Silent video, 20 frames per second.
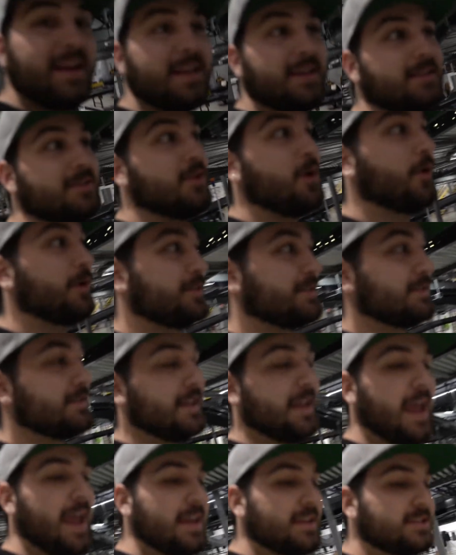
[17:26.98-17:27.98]
it, notices
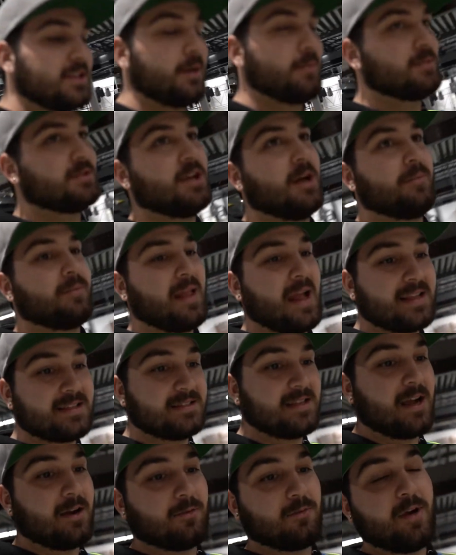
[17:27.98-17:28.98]
that, hey, something's up, that's
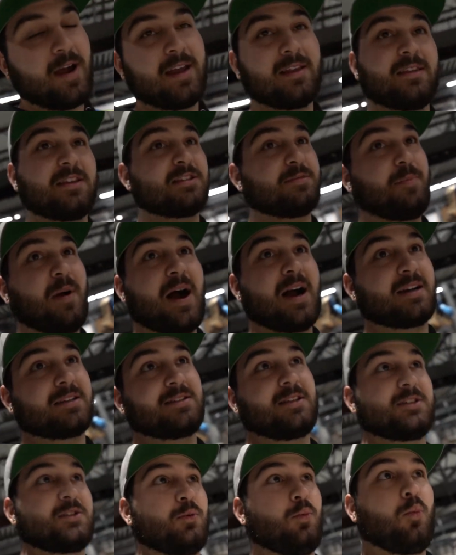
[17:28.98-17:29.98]
not right, this box
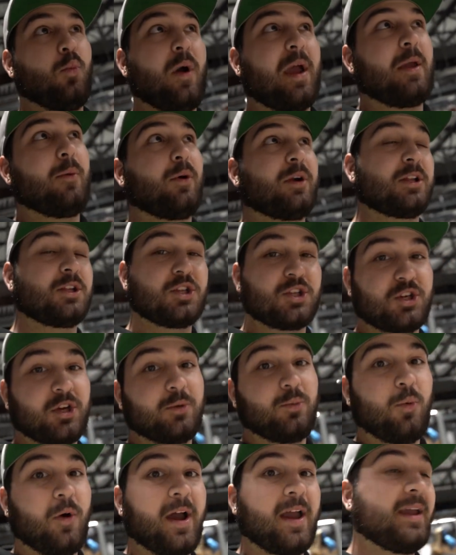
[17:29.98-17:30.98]
doesn't weigh what it should
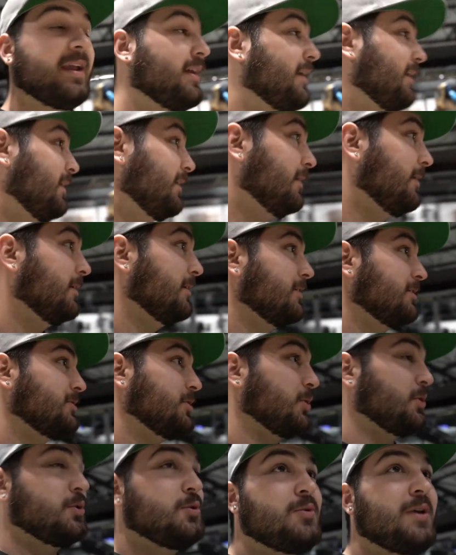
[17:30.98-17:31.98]
weigh. So
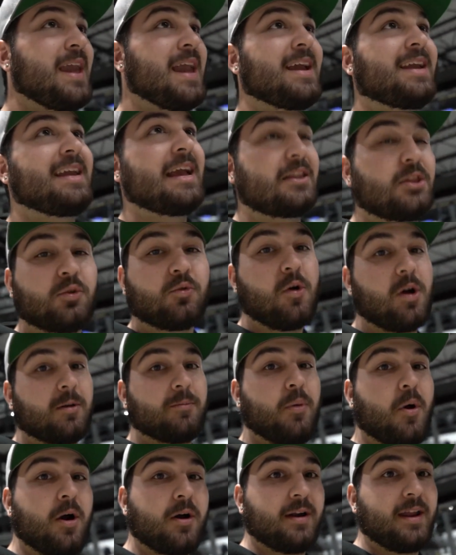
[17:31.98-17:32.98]
you can't get the wrong
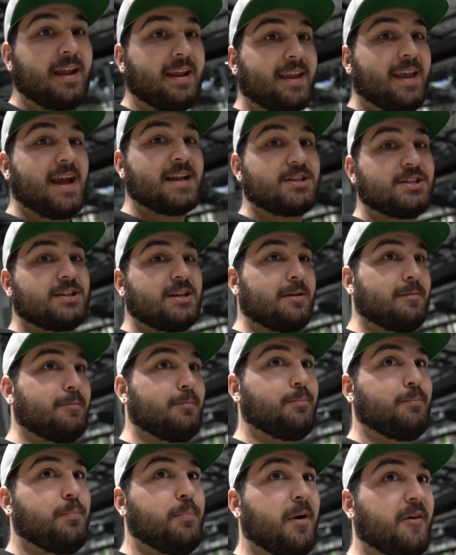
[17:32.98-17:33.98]
part, it catches it
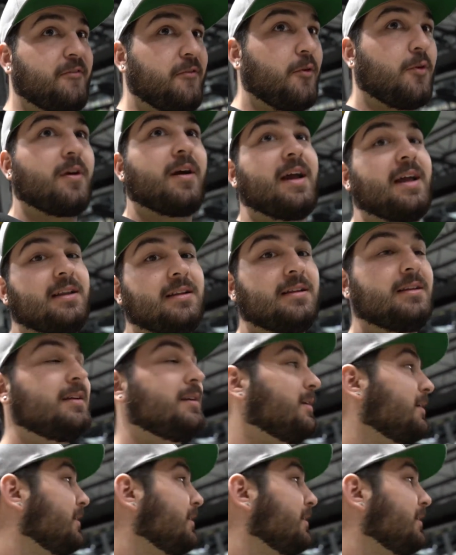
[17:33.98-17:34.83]
beforehand.